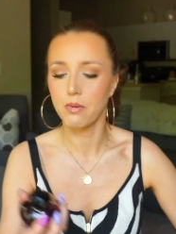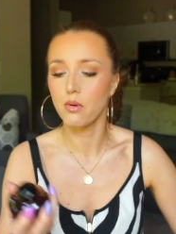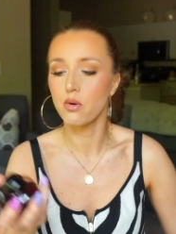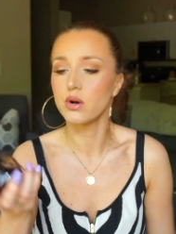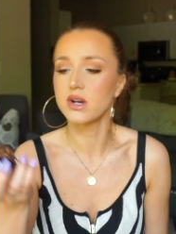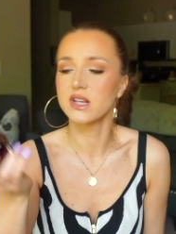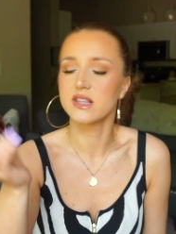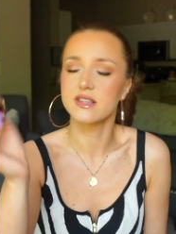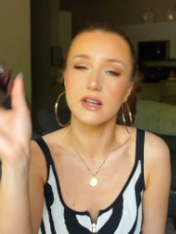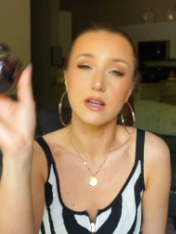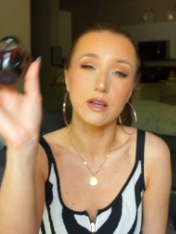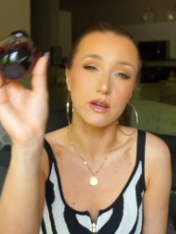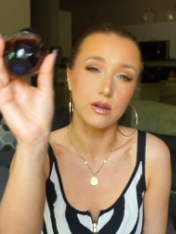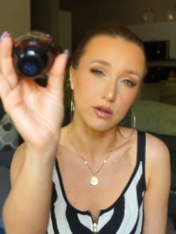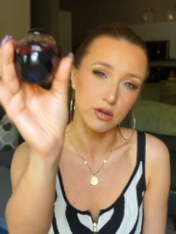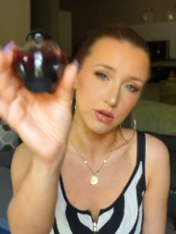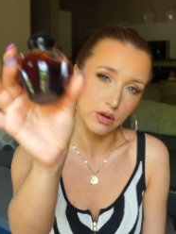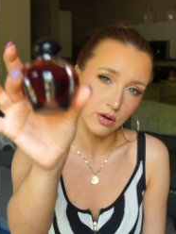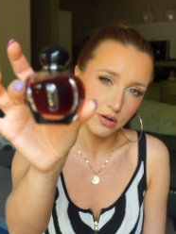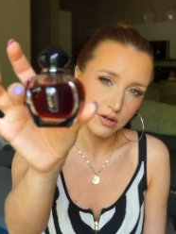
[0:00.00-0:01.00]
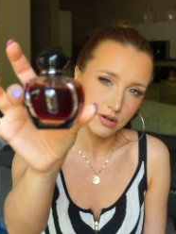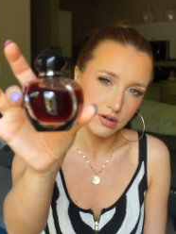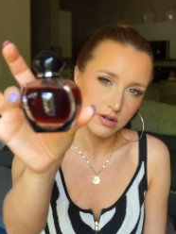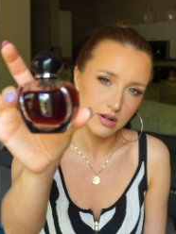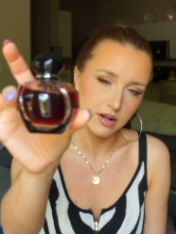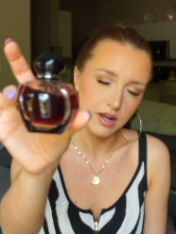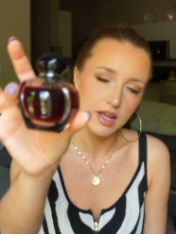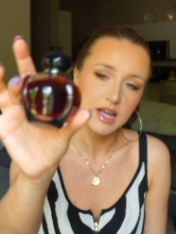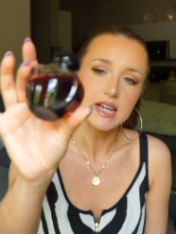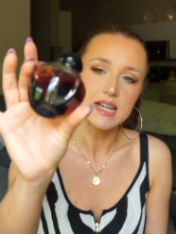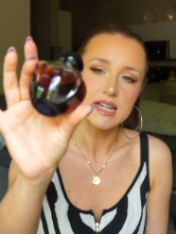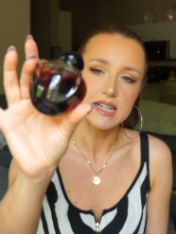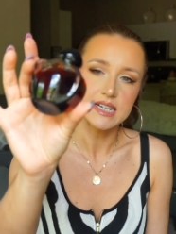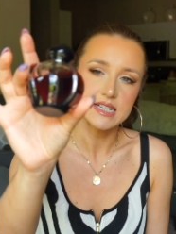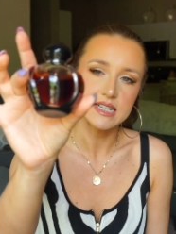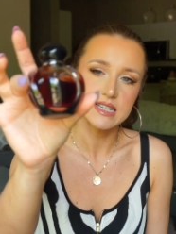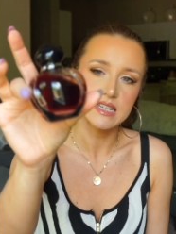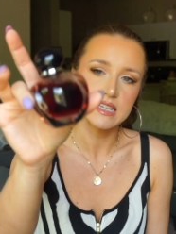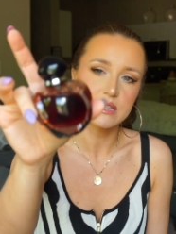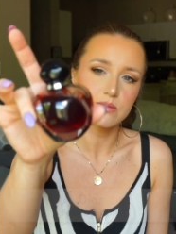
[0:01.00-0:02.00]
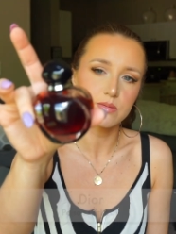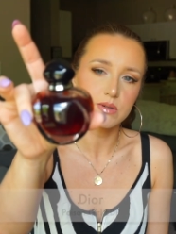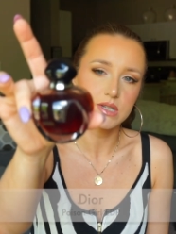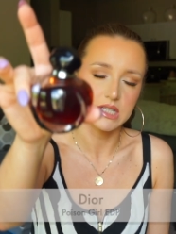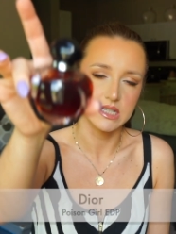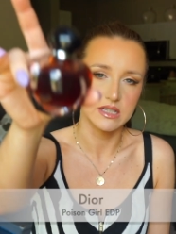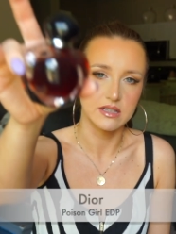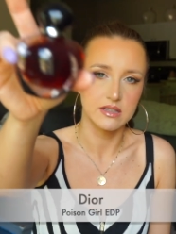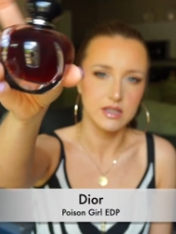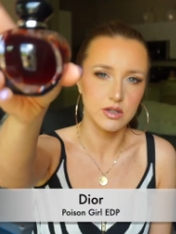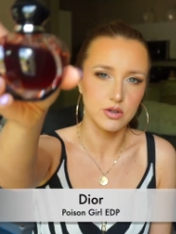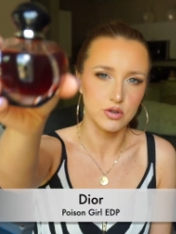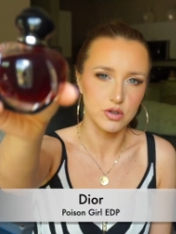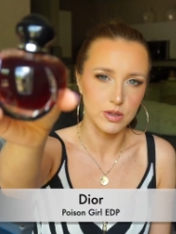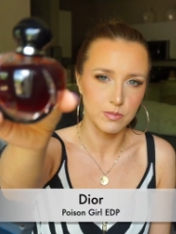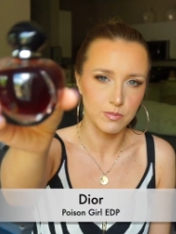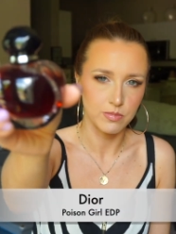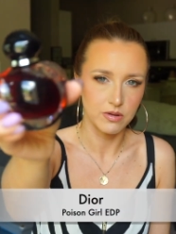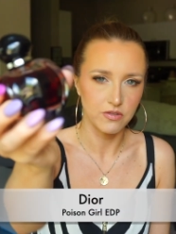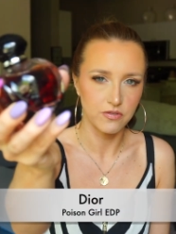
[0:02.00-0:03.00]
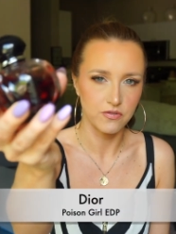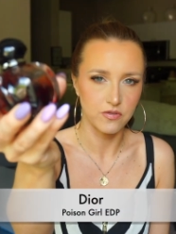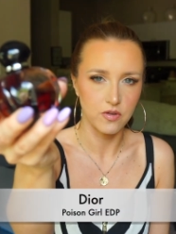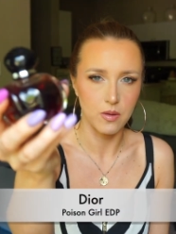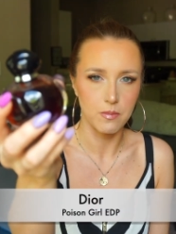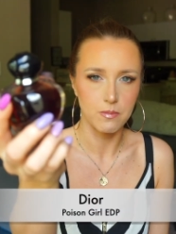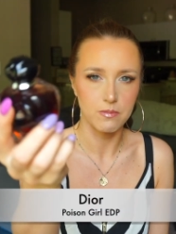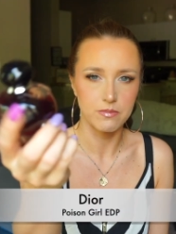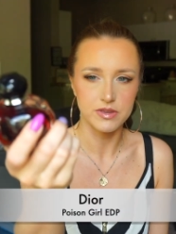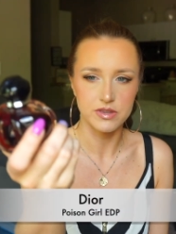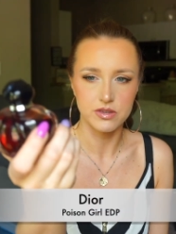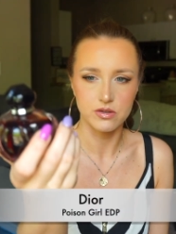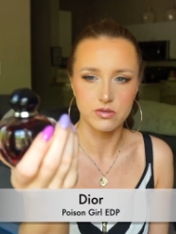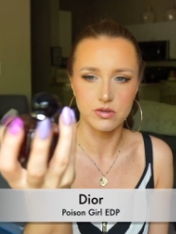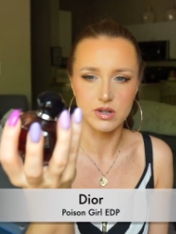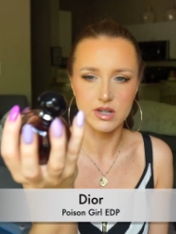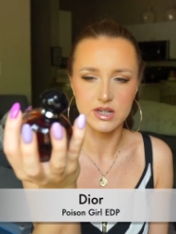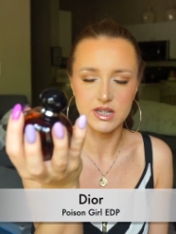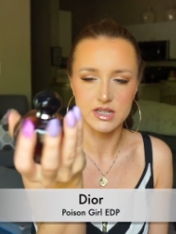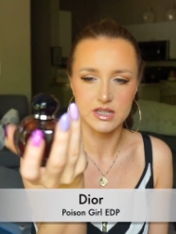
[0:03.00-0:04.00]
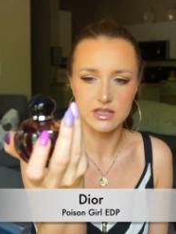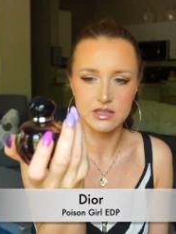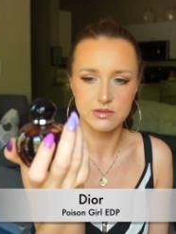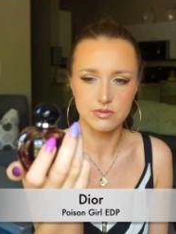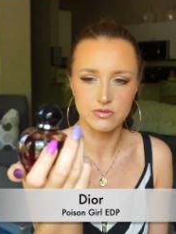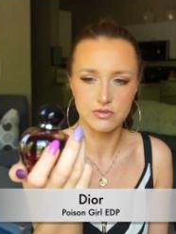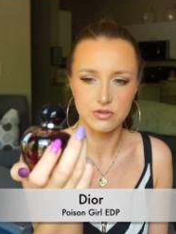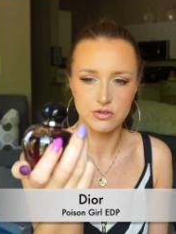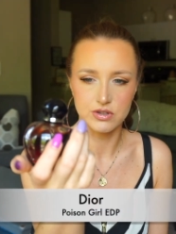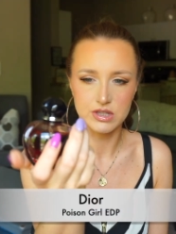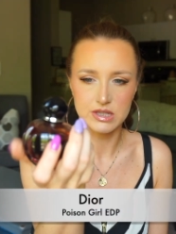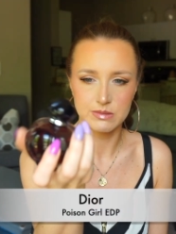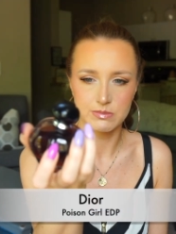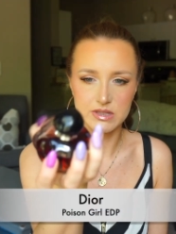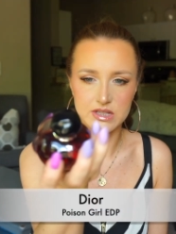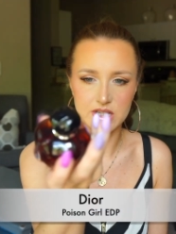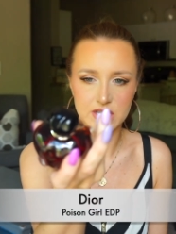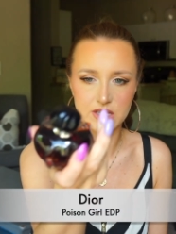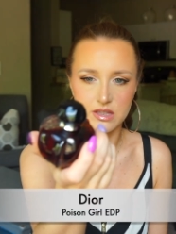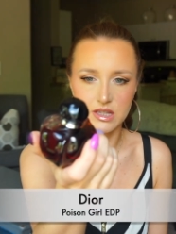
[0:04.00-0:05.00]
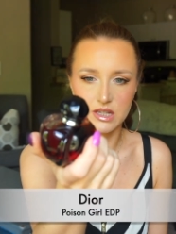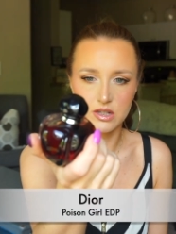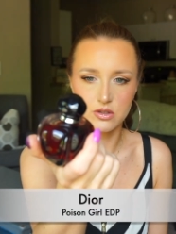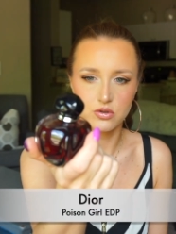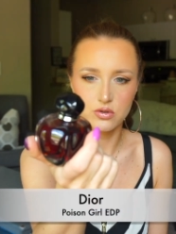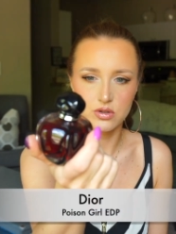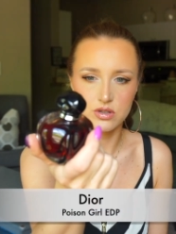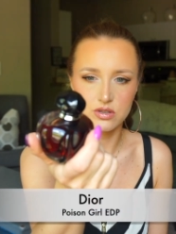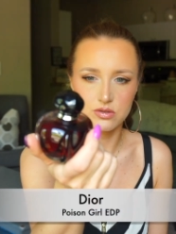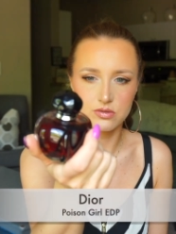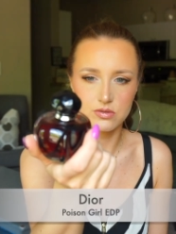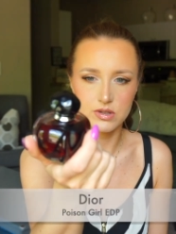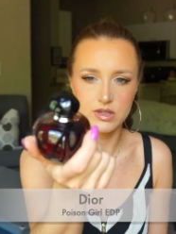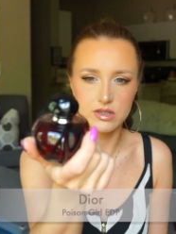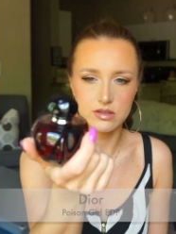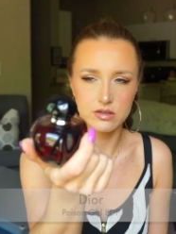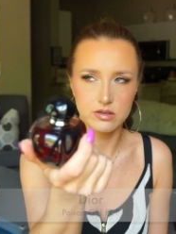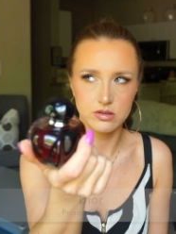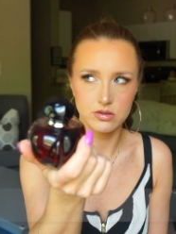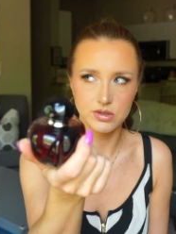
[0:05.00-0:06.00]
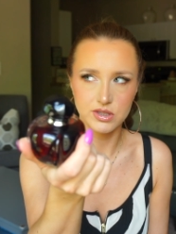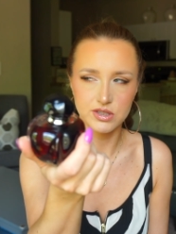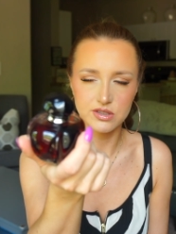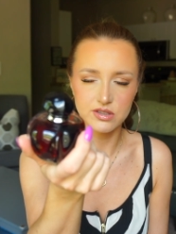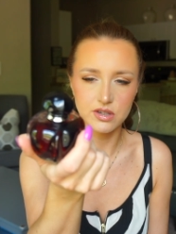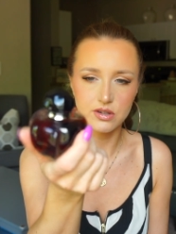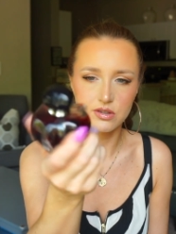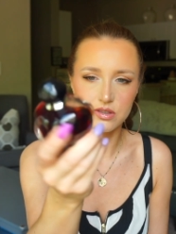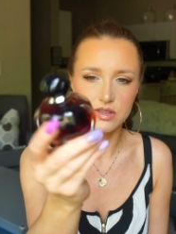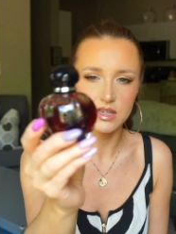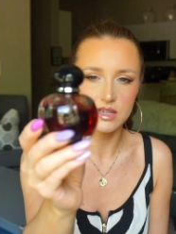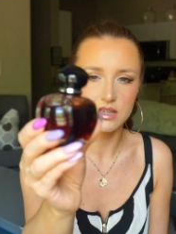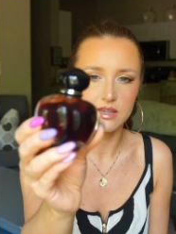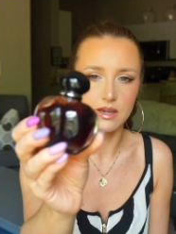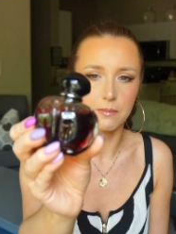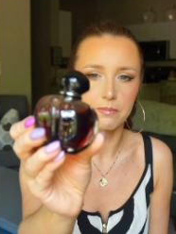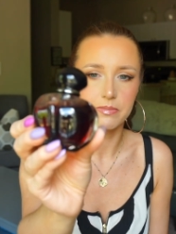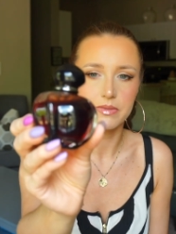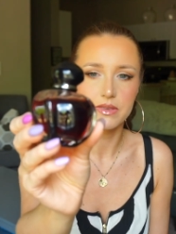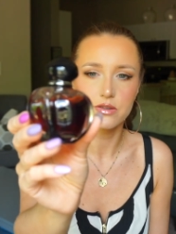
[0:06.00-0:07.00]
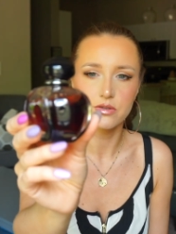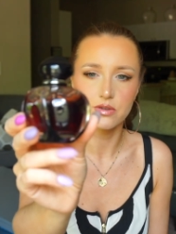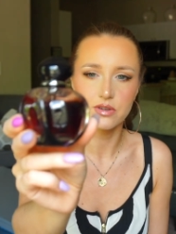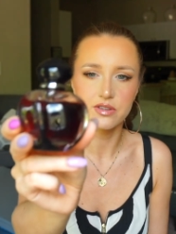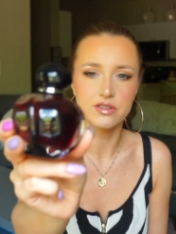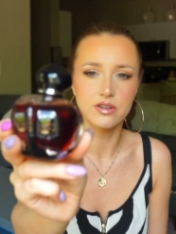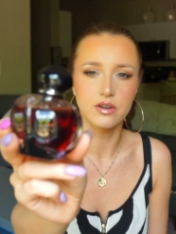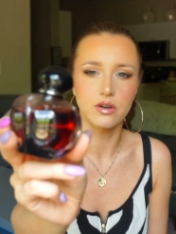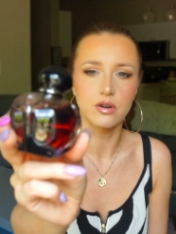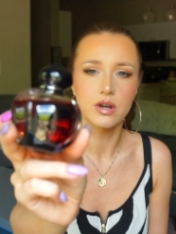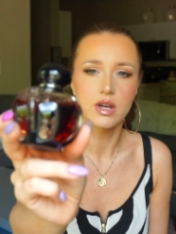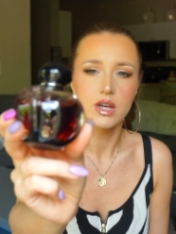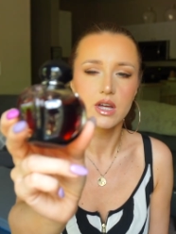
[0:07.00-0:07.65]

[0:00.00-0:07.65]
Poison Girl and this one is the Eau de Parfum so I got this one for Christmas I think two or three two years ago I think yeah two years ago